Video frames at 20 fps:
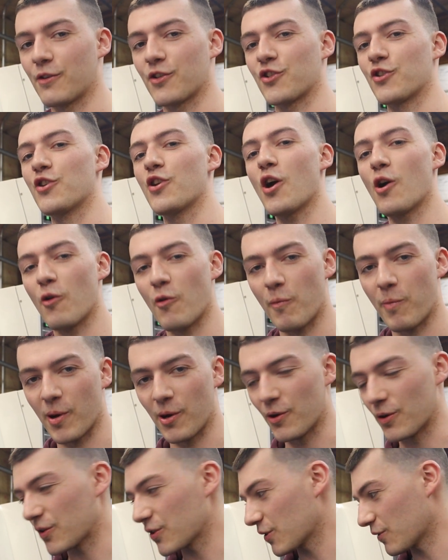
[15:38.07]
no
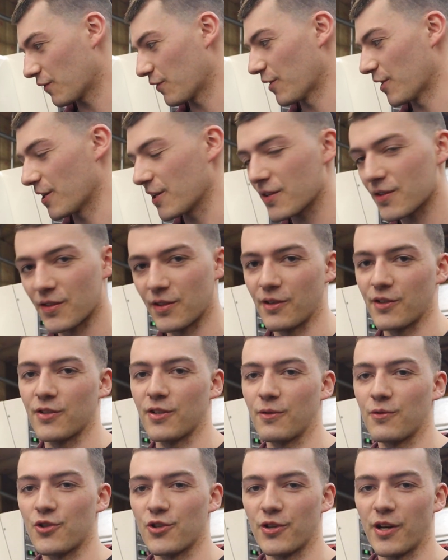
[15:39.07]
post for this. There's
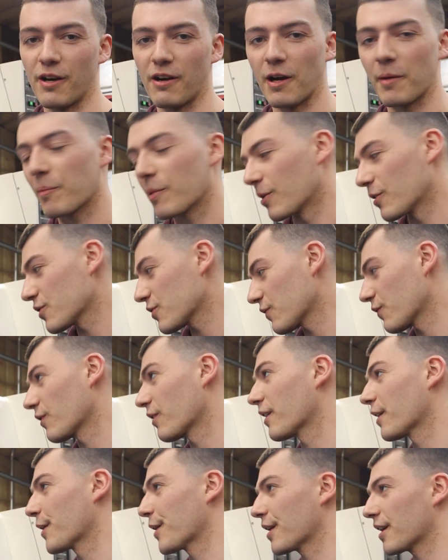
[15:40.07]
no generic post for
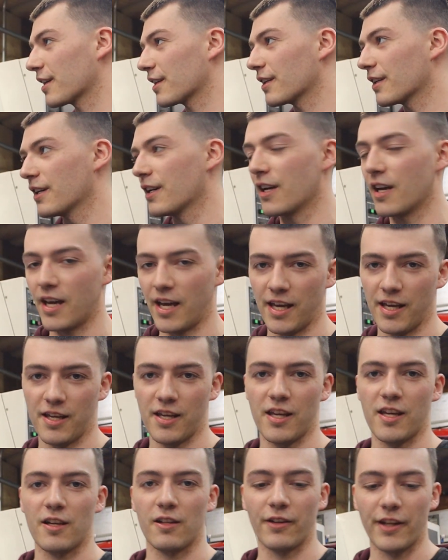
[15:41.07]
a
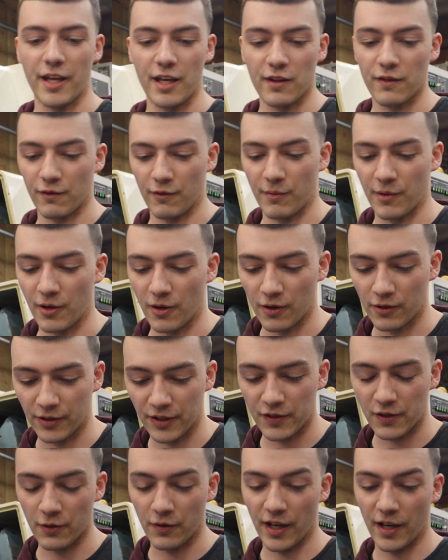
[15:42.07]
Kia lathe from the early
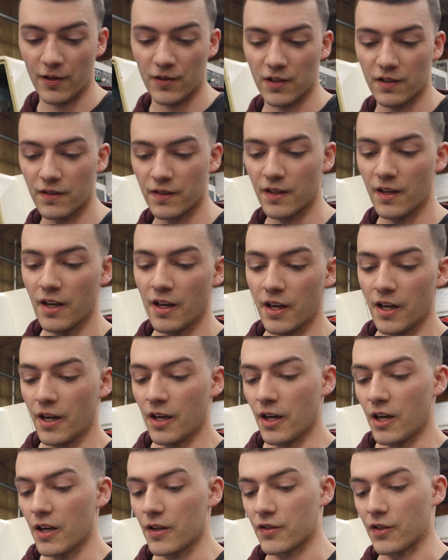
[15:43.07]
2000s.
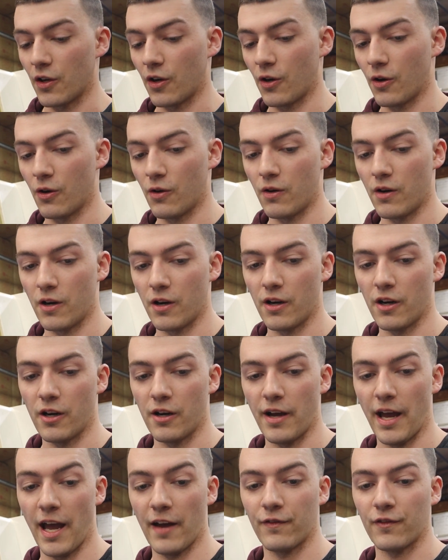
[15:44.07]
So
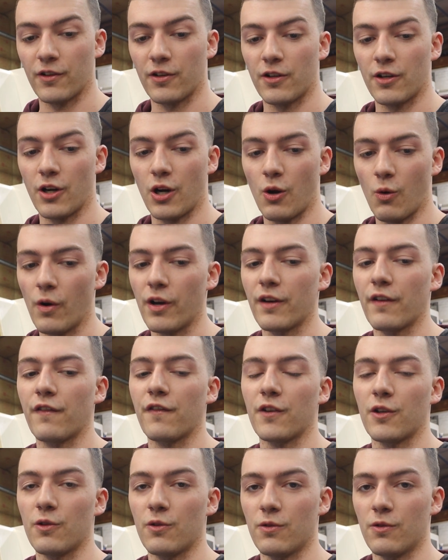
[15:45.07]
after quite a
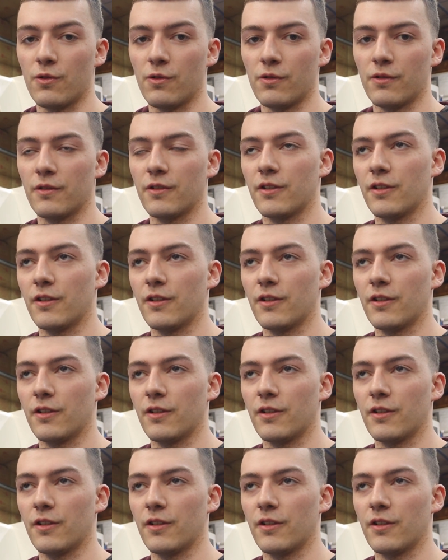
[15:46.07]
few